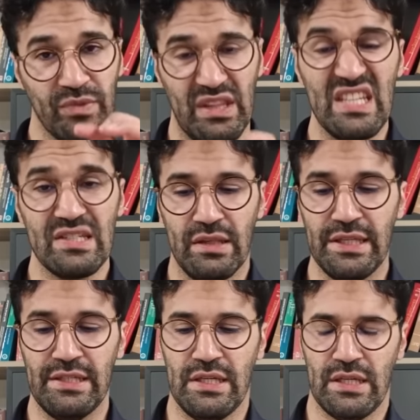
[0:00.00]
this
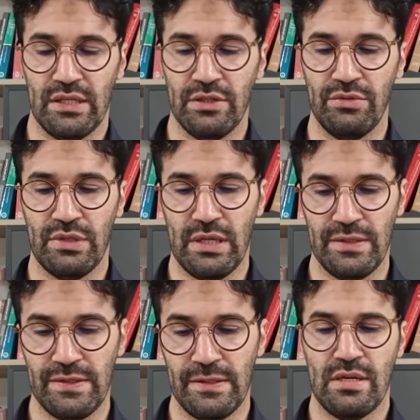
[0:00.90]
leading, who
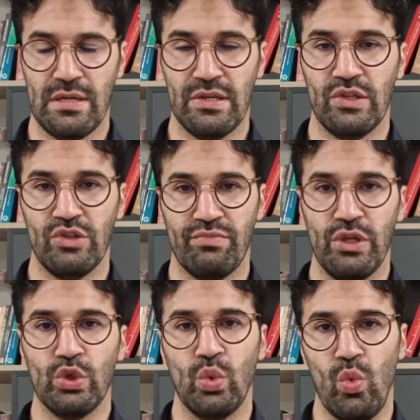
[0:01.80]
does this
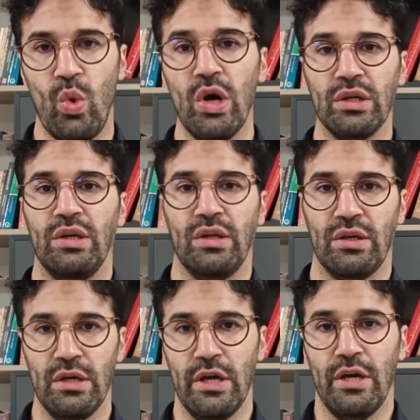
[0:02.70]
spiritual walking
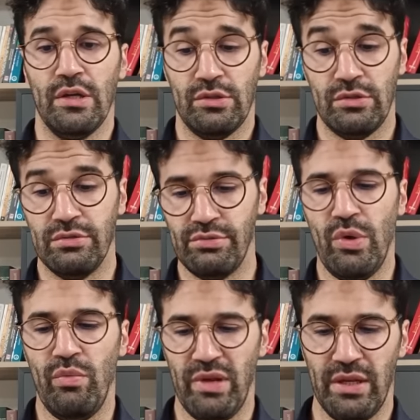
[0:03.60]
to
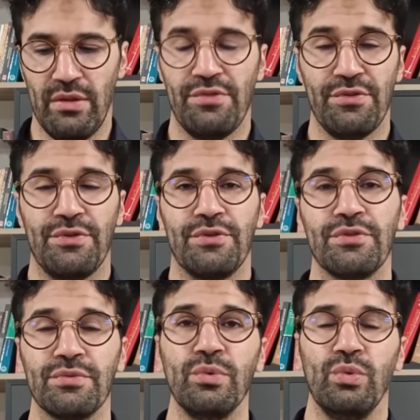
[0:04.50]
Rumi
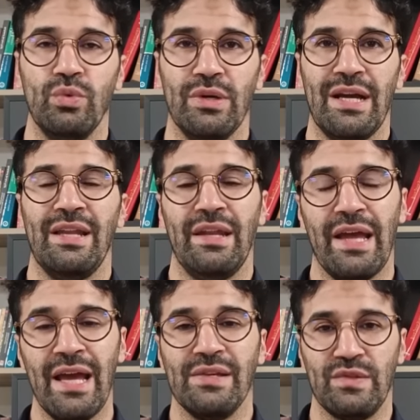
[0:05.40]
through and
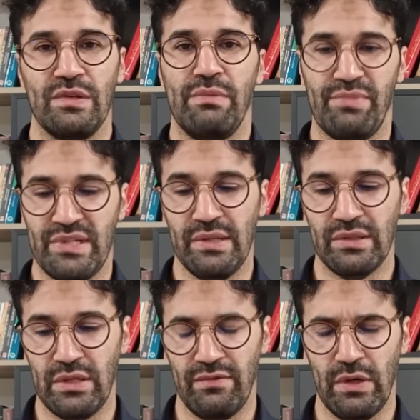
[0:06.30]
as a
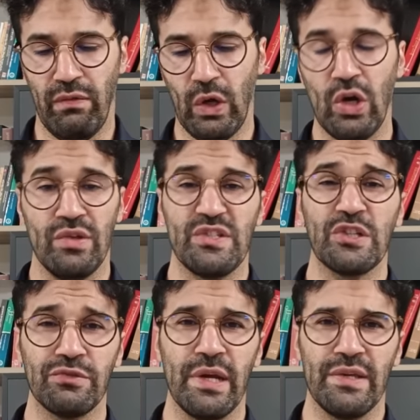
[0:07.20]
representative of God's
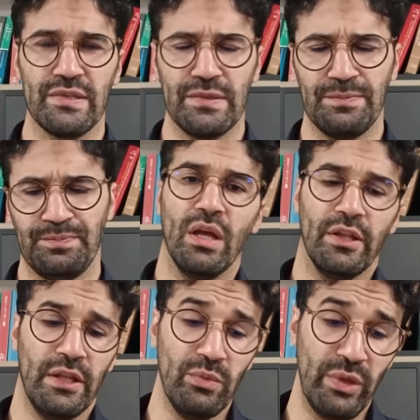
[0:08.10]
grace.
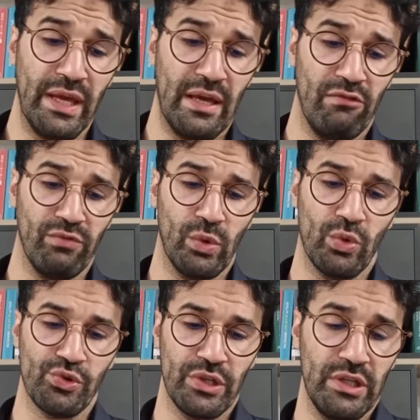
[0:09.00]
Then we have
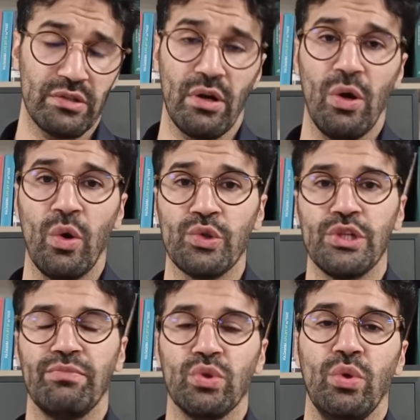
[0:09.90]
Khurshid ra
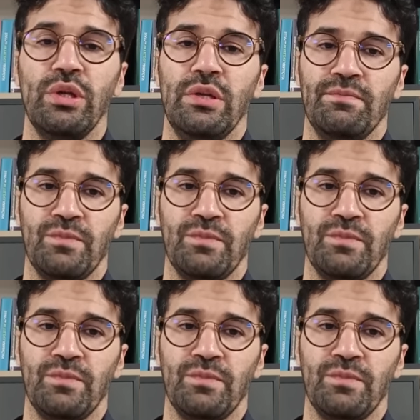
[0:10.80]
hajib to'i,